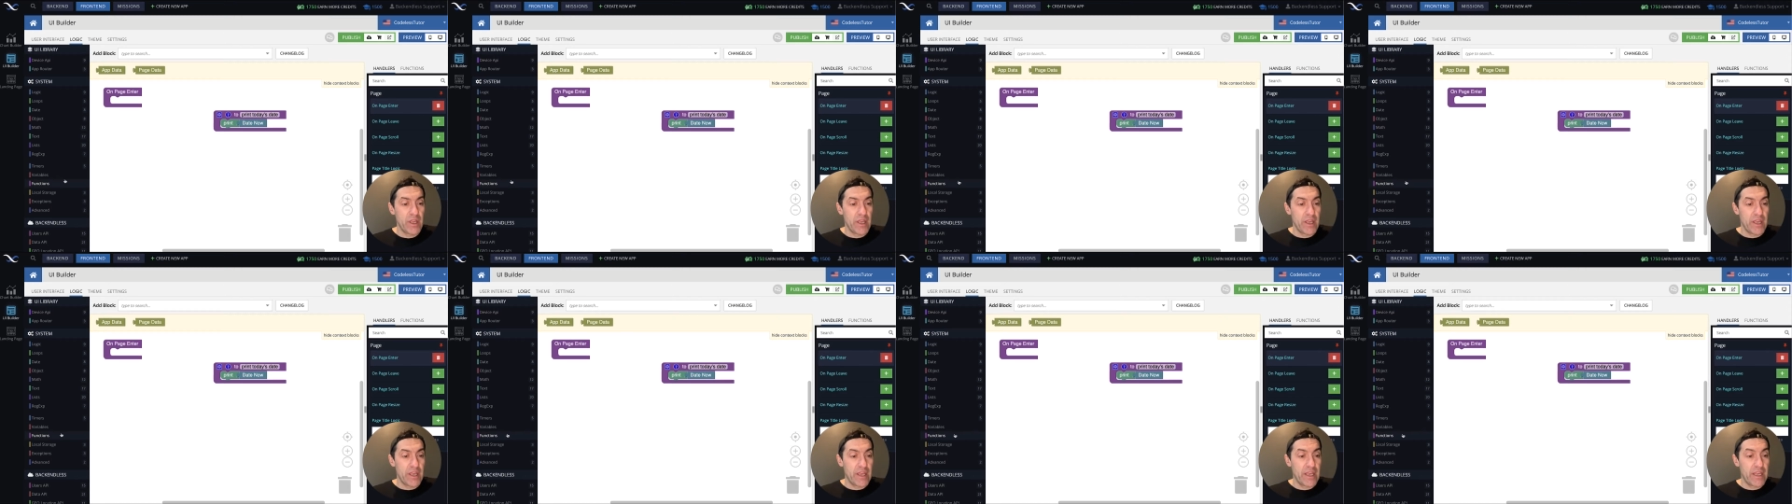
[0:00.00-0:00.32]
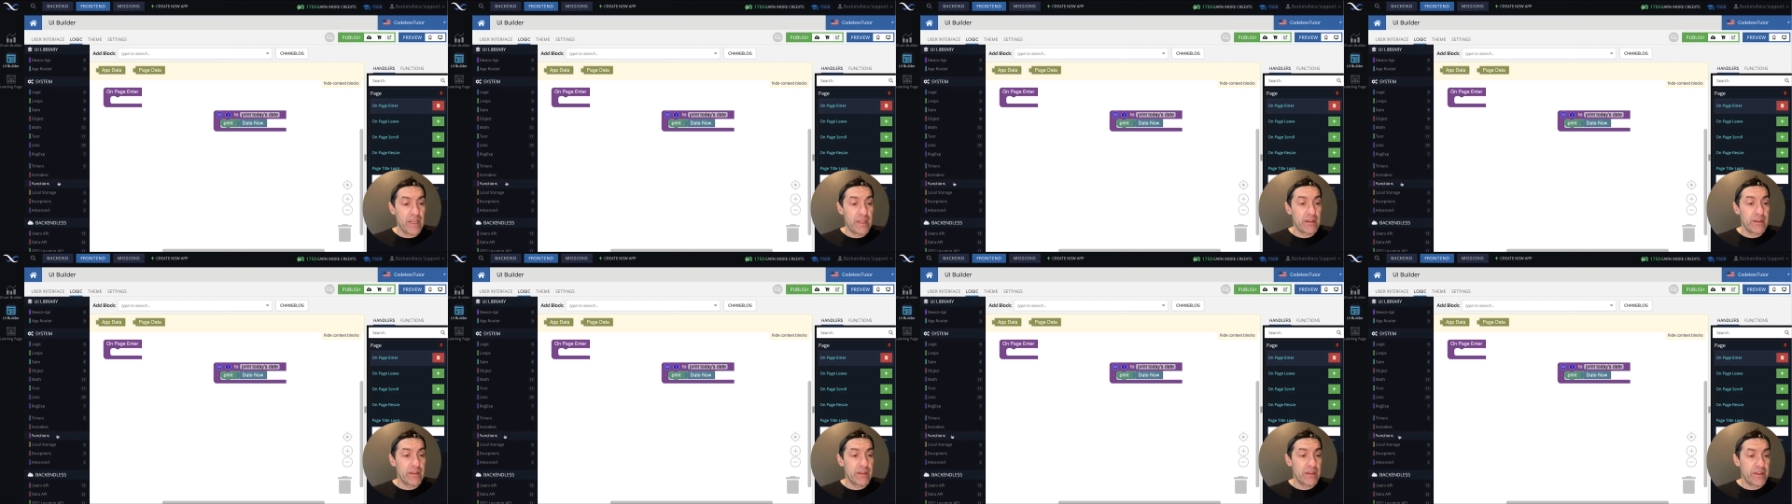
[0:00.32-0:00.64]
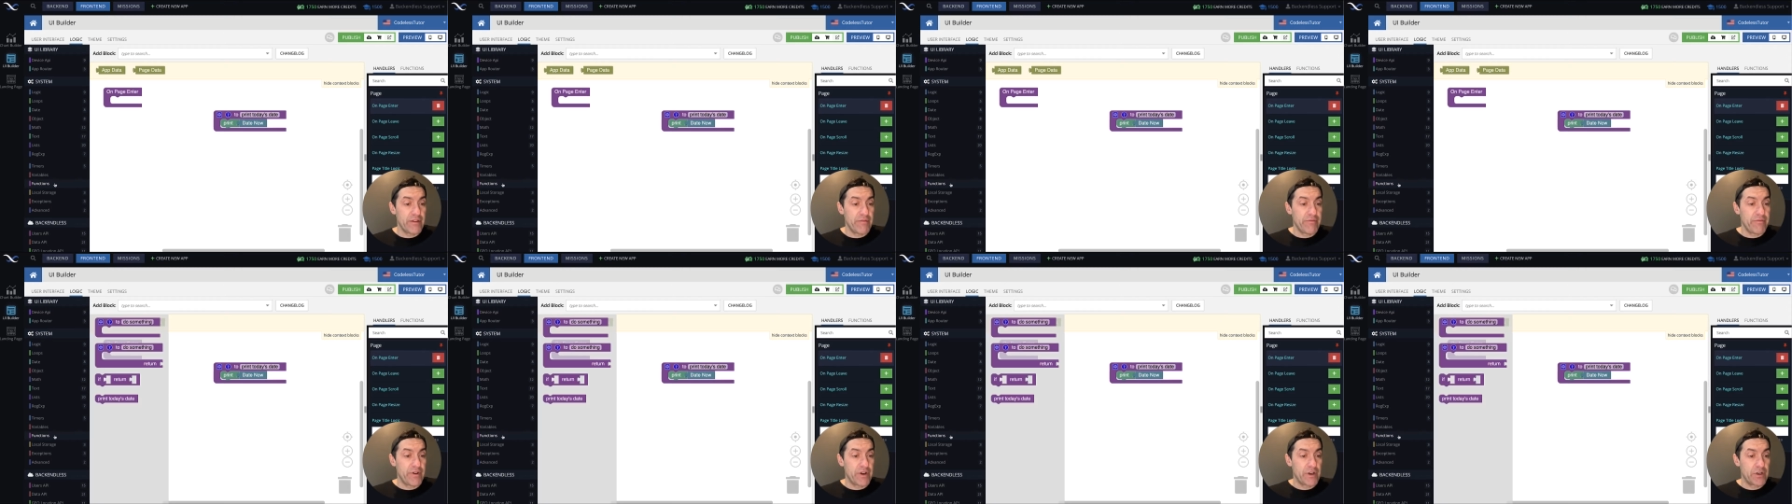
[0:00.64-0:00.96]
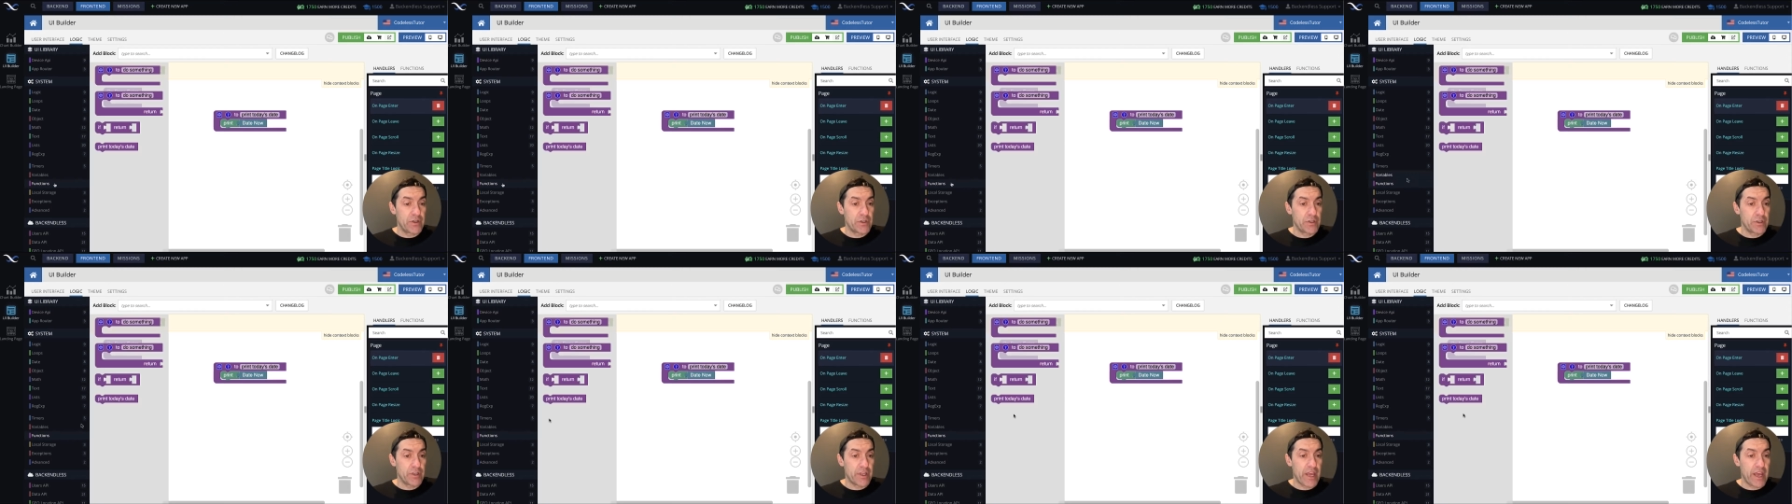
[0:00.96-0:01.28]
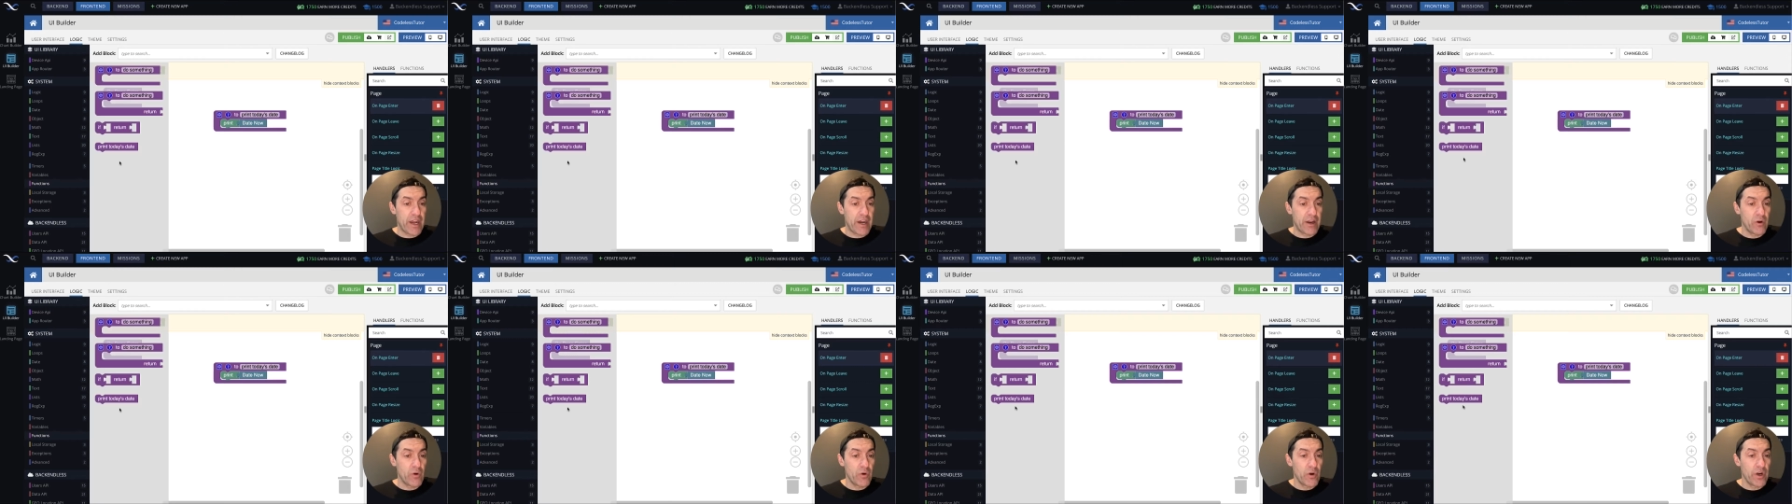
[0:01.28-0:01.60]
in the function
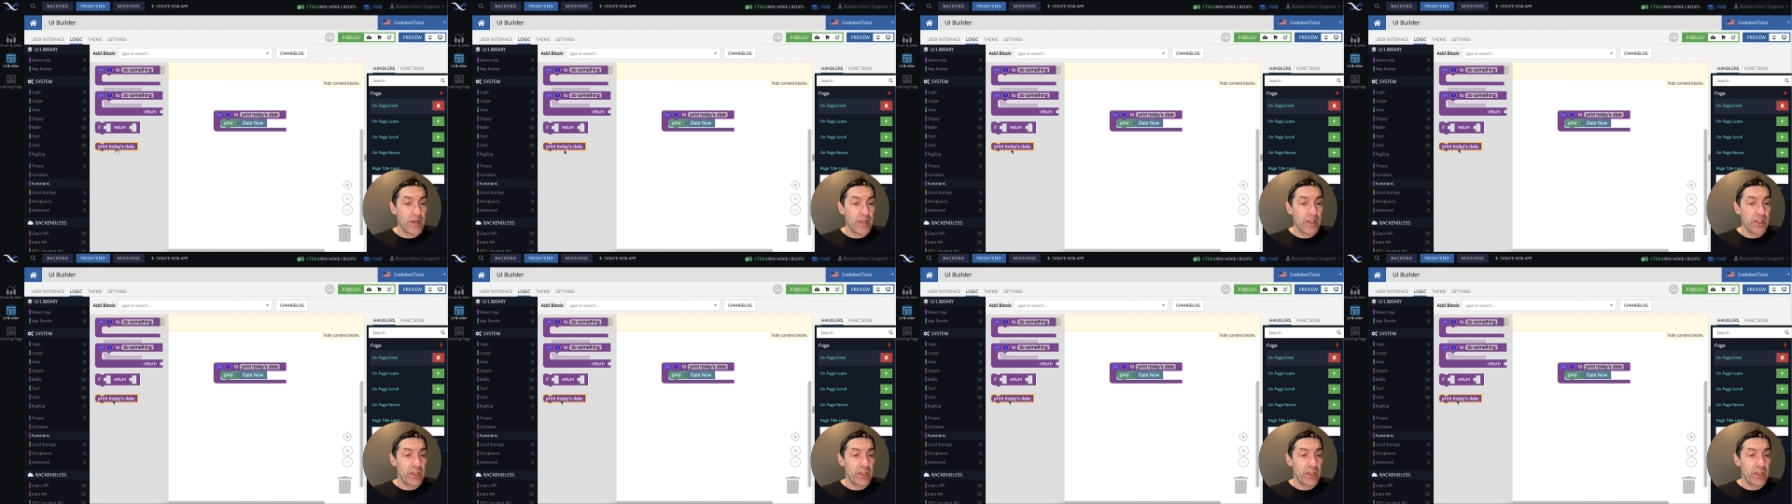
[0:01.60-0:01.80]
category,